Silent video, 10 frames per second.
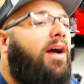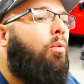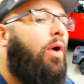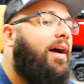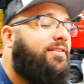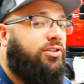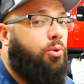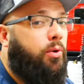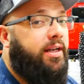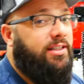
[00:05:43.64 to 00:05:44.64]
my wife's
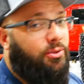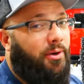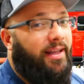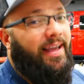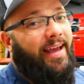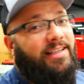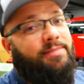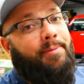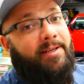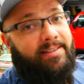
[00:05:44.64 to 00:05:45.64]
twenty twenty
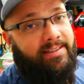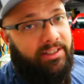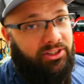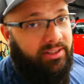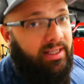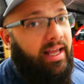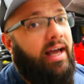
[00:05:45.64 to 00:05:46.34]
Expedition